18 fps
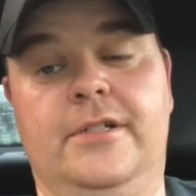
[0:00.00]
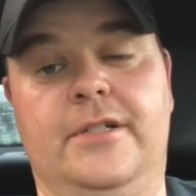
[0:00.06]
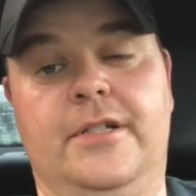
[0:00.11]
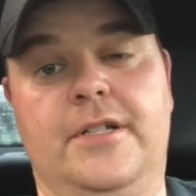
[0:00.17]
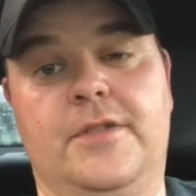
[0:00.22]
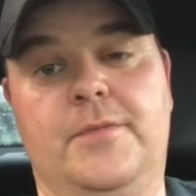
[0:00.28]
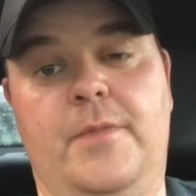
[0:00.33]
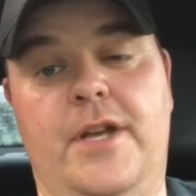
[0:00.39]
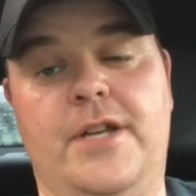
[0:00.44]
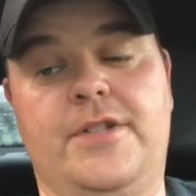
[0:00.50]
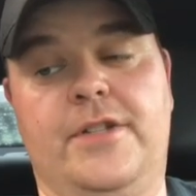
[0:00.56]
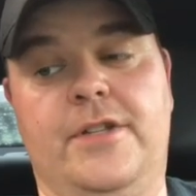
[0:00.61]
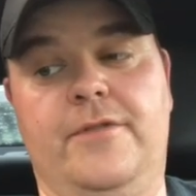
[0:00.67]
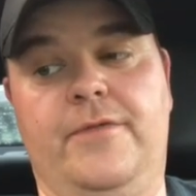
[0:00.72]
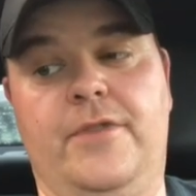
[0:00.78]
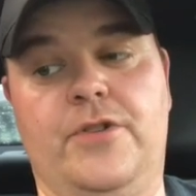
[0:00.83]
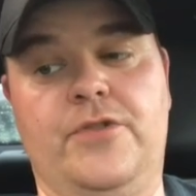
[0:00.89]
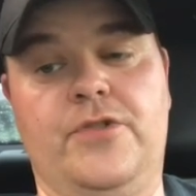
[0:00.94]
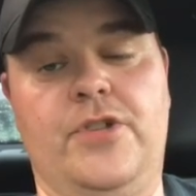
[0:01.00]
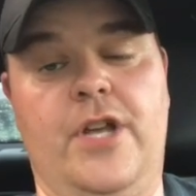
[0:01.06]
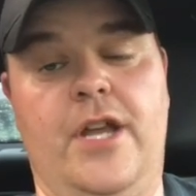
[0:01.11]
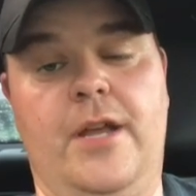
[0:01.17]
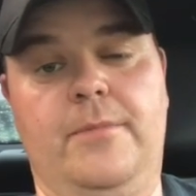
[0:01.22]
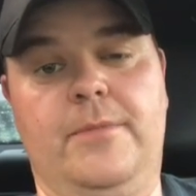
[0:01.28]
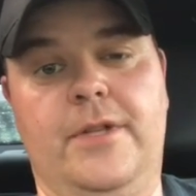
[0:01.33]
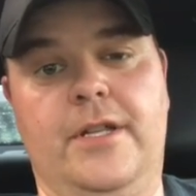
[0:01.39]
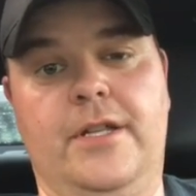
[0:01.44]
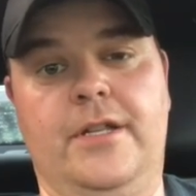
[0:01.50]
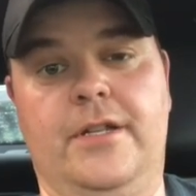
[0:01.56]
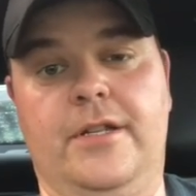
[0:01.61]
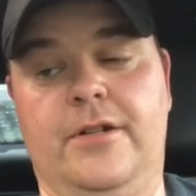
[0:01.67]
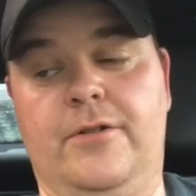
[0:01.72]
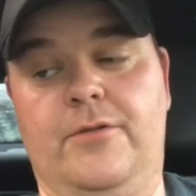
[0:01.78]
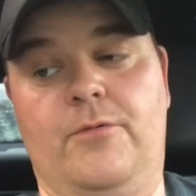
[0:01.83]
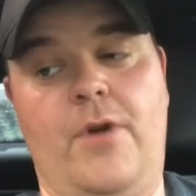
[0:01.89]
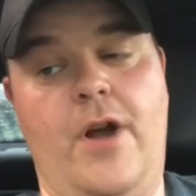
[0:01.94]
And especially if they're jammed into
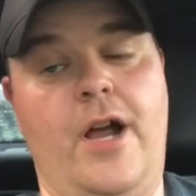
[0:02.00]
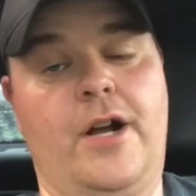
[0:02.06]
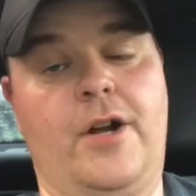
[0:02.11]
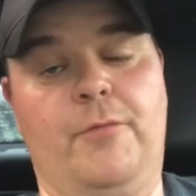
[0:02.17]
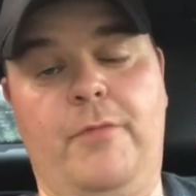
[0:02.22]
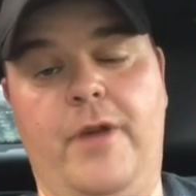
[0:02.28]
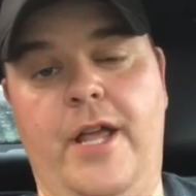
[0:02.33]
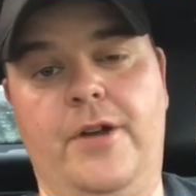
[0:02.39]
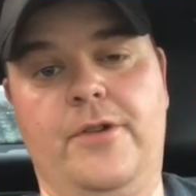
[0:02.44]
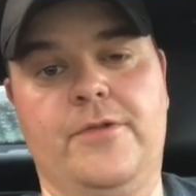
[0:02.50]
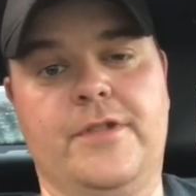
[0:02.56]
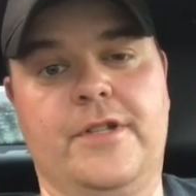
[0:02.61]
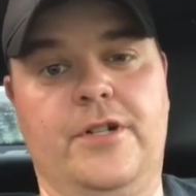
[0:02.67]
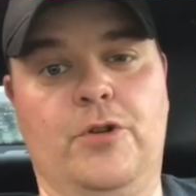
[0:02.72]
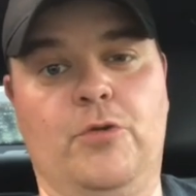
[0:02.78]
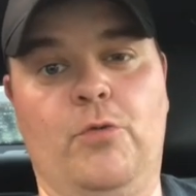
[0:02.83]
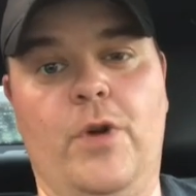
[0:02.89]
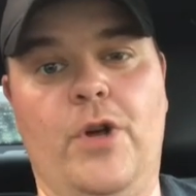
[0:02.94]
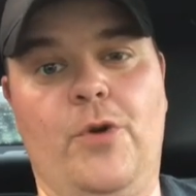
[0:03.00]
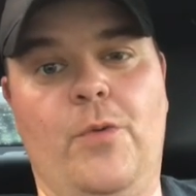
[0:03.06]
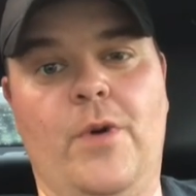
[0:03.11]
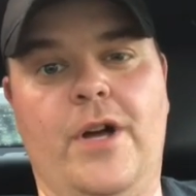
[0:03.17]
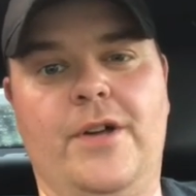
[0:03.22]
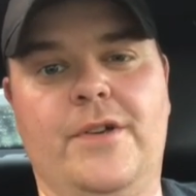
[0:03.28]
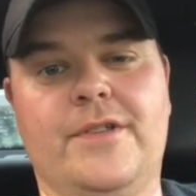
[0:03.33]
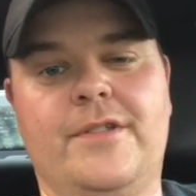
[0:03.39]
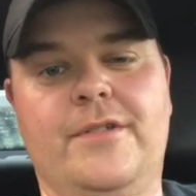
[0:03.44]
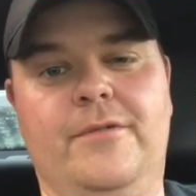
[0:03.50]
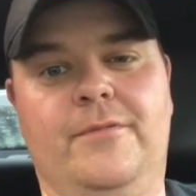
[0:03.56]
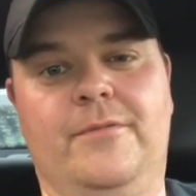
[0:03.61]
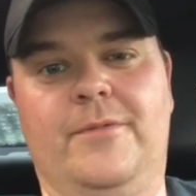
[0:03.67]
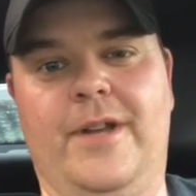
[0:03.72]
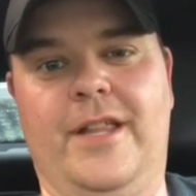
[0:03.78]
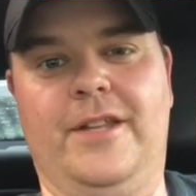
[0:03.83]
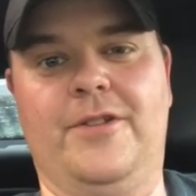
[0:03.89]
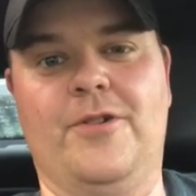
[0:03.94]
your rocker panels and your wheel wells
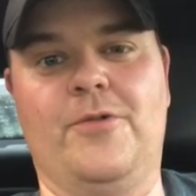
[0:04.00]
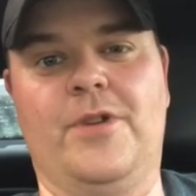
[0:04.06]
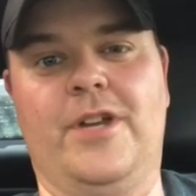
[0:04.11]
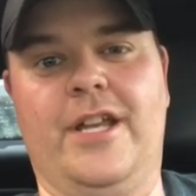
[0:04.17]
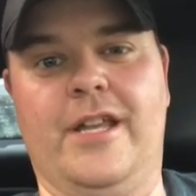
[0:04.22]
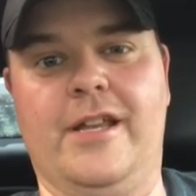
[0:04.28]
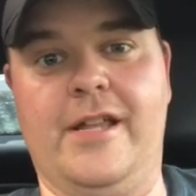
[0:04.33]
where they don't get